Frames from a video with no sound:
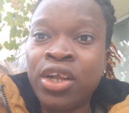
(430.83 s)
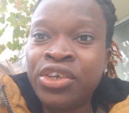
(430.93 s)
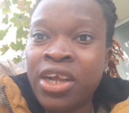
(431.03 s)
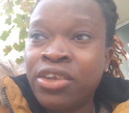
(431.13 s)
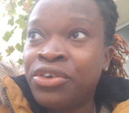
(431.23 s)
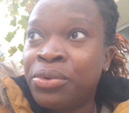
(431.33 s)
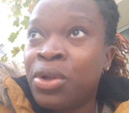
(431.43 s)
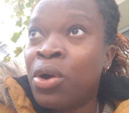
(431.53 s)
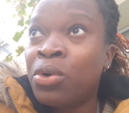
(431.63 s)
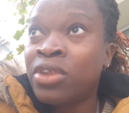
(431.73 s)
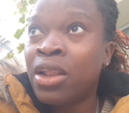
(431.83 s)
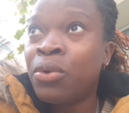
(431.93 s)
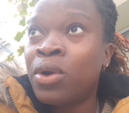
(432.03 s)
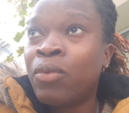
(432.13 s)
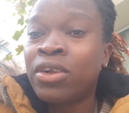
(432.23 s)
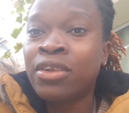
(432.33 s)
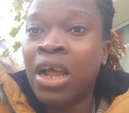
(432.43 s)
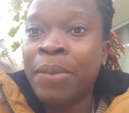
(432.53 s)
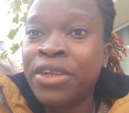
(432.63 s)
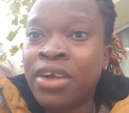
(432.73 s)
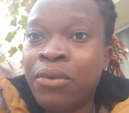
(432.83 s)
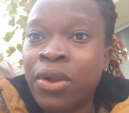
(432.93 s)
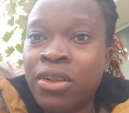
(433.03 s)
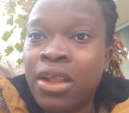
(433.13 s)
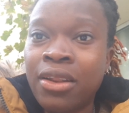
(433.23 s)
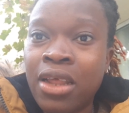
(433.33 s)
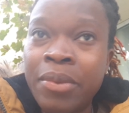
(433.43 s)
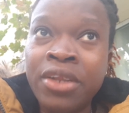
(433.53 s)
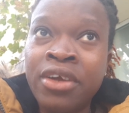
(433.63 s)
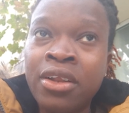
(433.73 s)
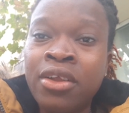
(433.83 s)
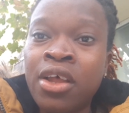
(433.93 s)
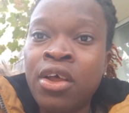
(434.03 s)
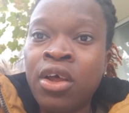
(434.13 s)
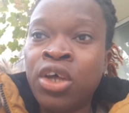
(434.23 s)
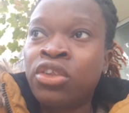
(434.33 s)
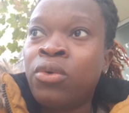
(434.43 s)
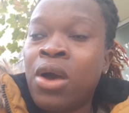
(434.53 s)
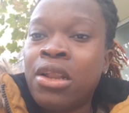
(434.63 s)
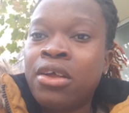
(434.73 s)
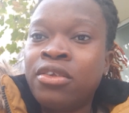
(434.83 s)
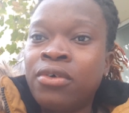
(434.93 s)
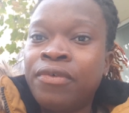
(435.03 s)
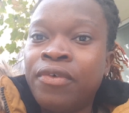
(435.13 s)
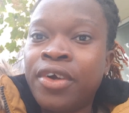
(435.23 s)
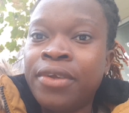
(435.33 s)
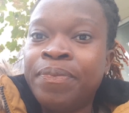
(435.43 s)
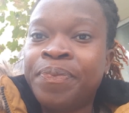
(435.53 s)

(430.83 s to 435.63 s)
trod through the house and look what's damage and what not damage and so on and so forth.